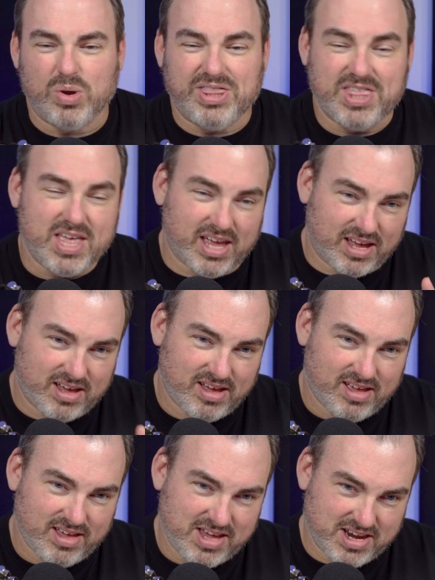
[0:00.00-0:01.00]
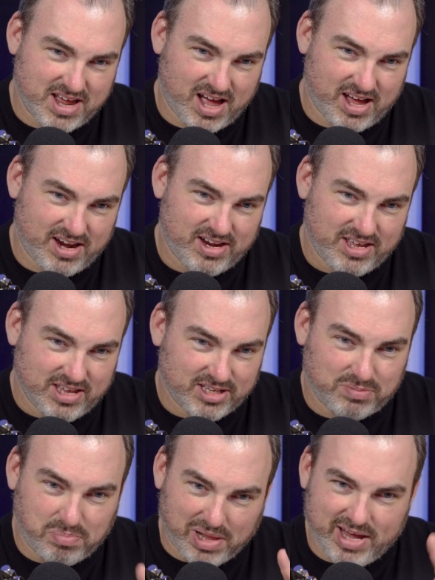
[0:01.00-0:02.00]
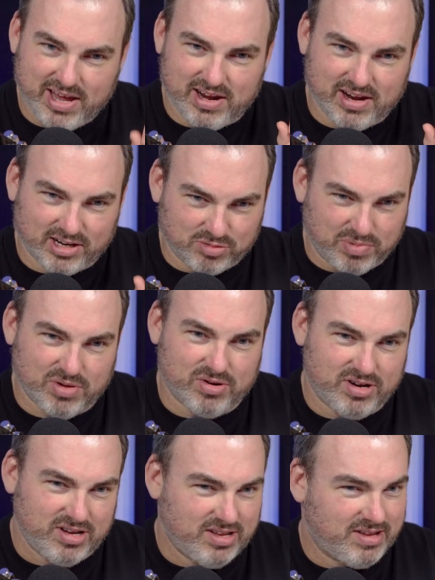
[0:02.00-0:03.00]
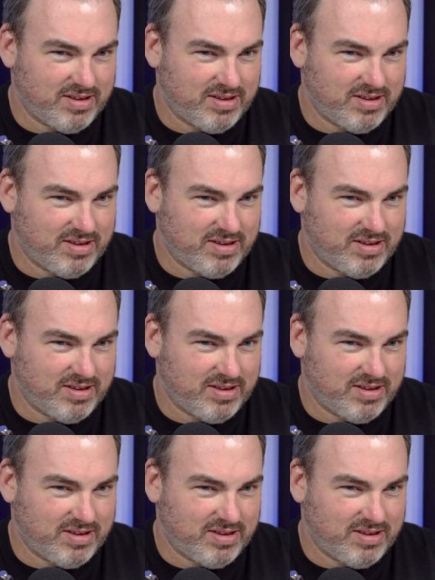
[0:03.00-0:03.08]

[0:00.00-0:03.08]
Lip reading: We think he died. His plane exploded.